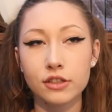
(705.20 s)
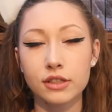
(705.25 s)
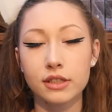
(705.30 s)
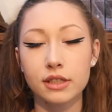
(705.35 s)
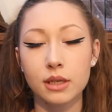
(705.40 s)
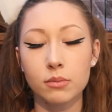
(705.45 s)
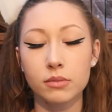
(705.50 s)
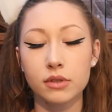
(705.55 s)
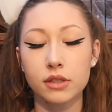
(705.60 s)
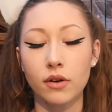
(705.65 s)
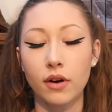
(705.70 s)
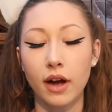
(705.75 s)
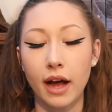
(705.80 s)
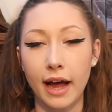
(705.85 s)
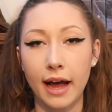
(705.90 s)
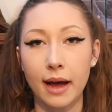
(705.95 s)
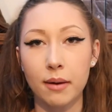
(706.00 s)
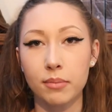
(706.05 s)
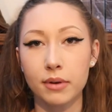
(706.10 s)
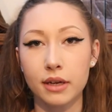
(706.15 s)
just seems so
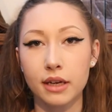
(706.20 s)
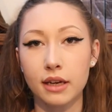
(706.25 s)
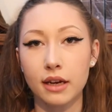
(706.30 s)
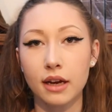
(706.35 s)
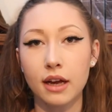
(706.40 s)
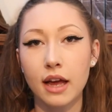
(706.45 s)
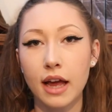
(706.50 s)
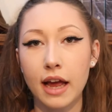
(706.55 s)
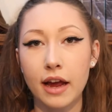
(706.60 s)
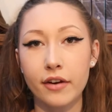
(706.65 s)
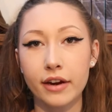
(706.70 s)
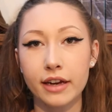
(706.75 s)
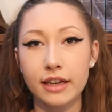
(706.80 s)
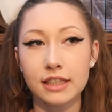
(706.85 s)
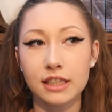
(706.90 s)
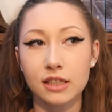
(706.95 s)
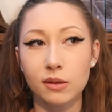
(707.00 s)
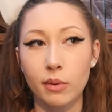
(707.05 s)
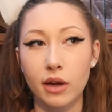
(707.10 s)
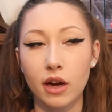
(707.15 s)
happy. Harry
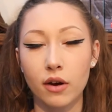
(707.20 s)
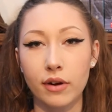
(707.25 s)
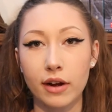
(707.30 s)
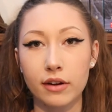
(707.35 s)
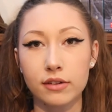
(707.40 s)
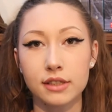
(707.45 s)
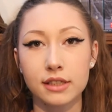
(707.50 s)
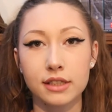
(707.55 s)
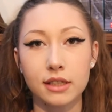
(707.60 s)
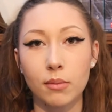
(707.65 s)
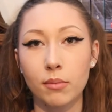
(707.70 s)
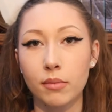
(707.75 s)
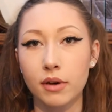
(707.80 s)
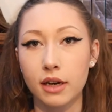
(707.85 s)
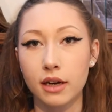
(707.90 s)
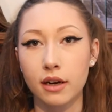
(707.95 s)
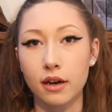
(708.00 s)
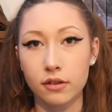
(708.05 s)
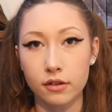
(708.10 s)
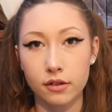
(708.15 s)
gets to be around
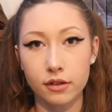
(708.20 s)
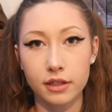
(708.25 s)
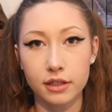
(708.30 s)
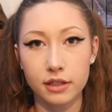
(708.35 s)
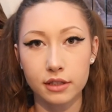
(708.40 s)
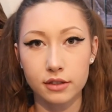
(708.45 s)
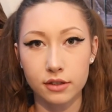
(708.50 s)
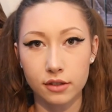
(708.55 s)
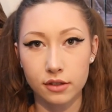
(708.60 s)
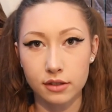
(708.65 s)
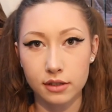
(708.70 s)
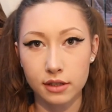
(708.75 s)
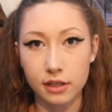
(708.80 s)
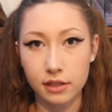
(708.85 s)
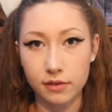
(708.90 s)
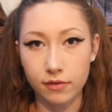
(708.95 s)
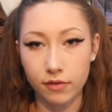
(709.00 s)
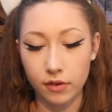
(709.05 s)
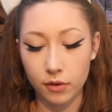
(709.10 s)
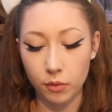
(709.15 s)
somebody other than the
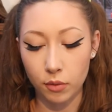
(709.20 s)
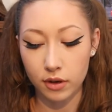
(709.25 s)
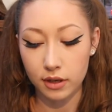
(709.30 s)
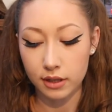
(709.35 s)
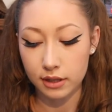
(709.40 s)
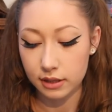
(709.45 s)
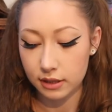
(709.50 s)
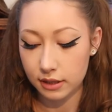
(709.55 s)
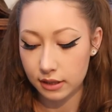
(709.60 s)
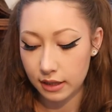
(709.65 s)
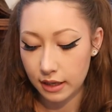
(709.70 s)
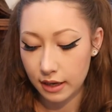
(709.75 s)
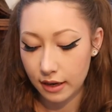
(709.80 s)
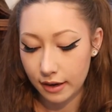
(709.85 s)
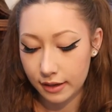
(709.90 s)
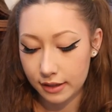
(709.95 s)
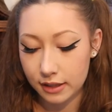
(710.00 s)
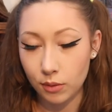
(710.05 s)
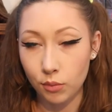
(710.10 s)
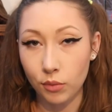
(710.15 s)
Dursleys for once.
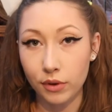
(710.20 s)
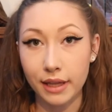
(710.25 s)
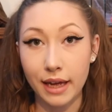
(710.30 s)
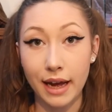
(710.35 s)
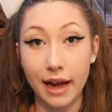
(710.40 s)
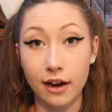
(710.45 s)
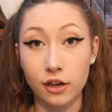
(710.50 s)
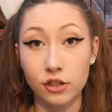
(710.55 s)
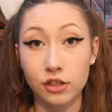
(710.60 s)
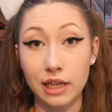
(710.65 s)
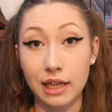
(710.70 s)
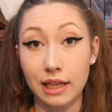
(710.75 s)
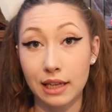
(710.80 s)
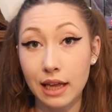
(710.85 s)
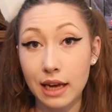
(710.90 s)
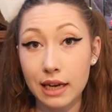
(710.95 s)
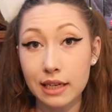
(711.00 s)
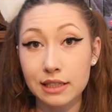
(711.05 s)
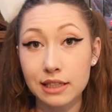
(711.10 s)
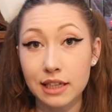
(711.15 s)
Someone that actually
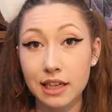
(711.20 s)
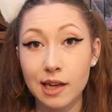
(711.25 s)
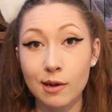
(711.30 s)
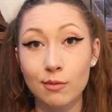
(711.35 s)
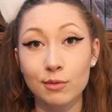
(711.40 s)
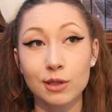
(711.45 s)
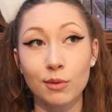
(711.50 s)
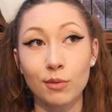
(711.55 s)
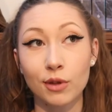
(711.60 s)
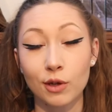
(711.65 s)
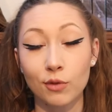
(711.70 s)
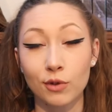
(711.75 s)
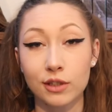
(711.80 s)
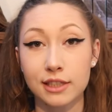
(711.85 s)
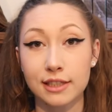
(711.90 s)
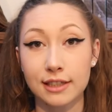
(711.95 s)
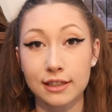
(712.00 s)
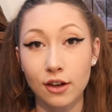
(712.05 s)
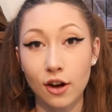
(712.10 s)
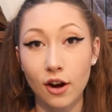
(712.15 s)
likes him, someone that
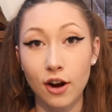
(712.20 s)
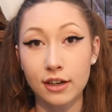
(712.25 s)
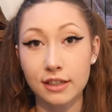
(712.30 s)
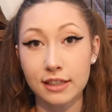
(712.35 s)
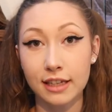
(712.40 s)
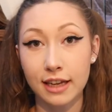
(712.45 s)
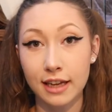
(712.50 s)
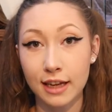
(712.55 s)
wants to talk to